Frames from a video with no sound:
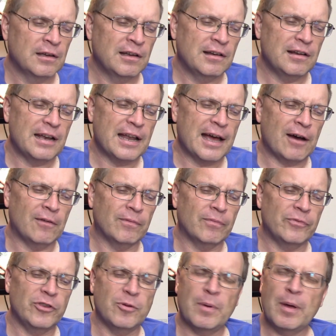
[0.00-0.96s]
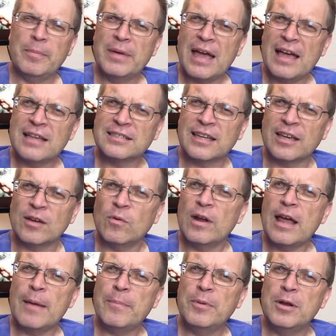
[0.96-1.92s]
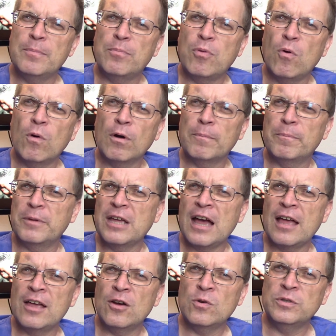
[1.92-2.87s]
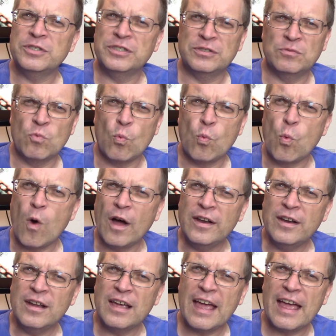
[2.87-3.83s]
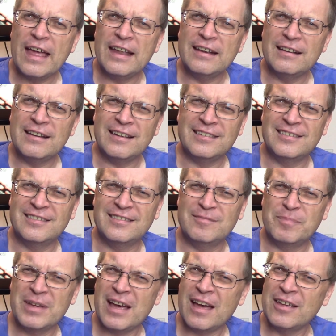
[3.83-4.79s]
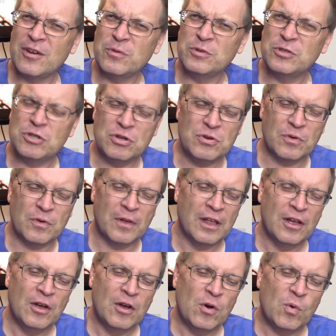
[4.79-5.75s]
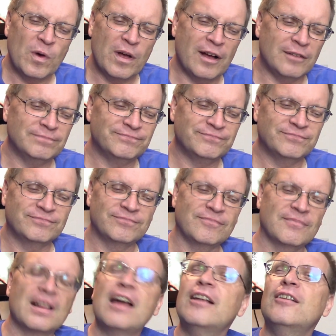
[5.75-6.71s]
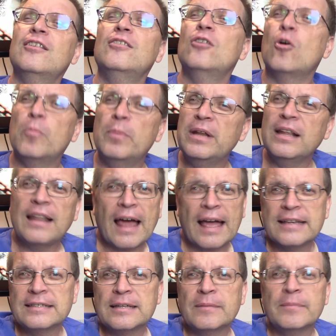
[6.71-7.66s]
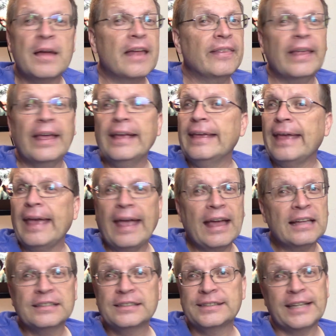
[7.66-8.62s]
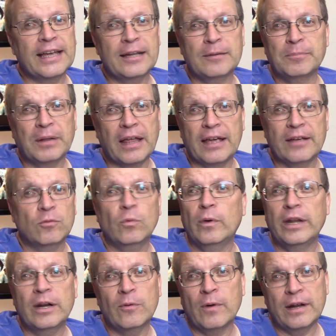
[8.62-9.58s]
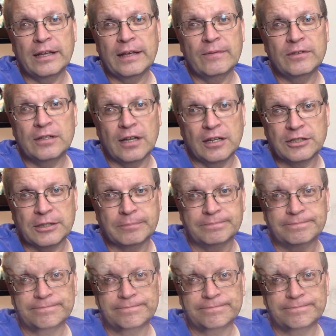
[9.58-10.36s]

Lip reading: Now, you may be asking, what happened to poor PIOs 1 and PIO 2? Well, nobody likes them and they can't stay in play. We don't want to even touch them.